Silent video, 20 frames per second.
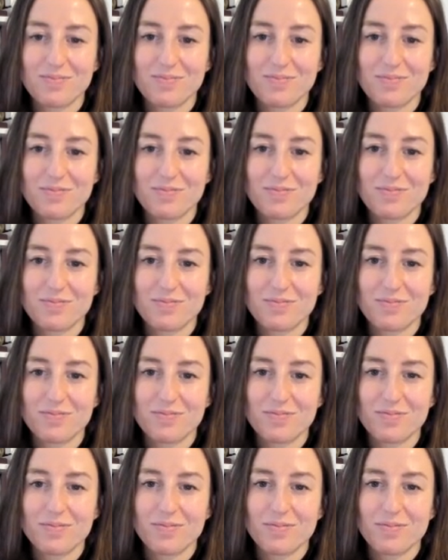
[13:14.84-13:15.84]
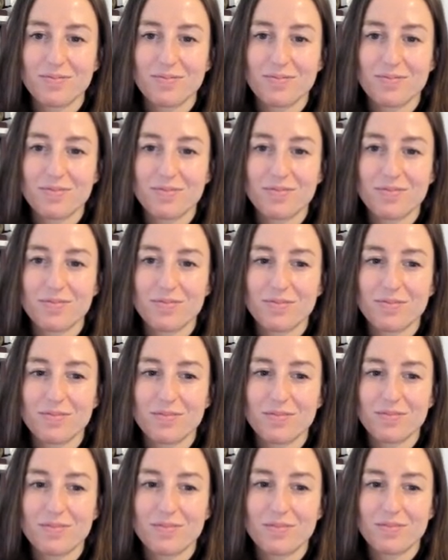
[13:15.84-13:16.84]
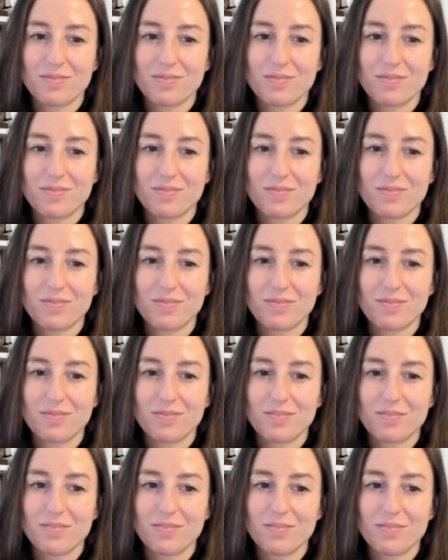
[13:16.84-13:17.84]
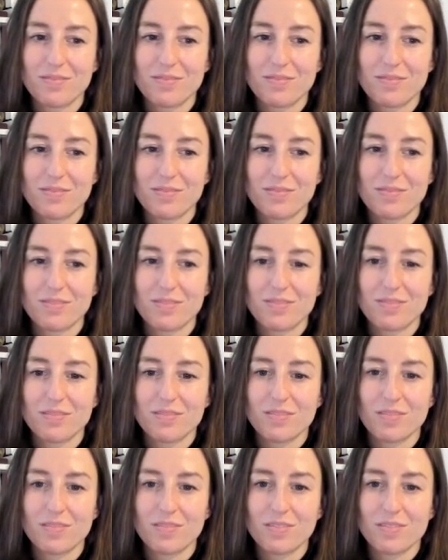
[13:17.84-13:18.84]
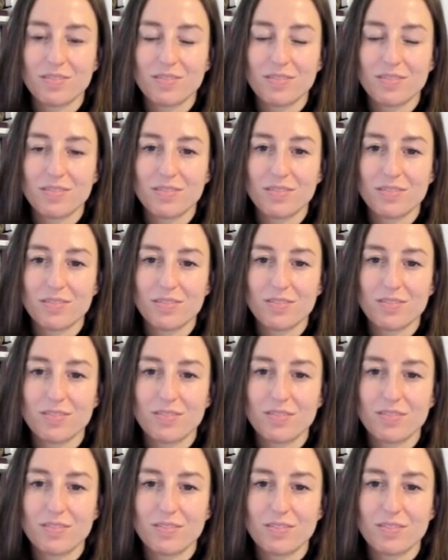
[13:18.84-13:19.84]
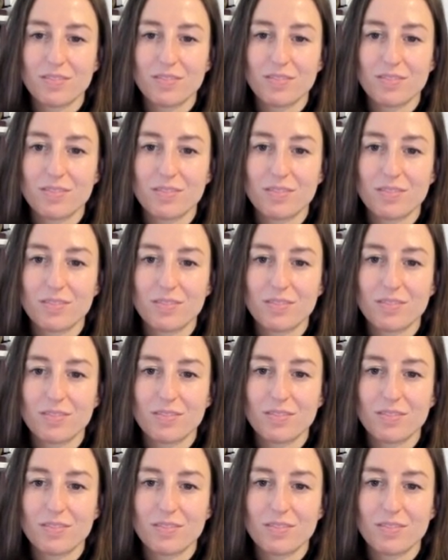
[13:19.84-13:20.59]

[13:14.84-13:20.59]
[no speech]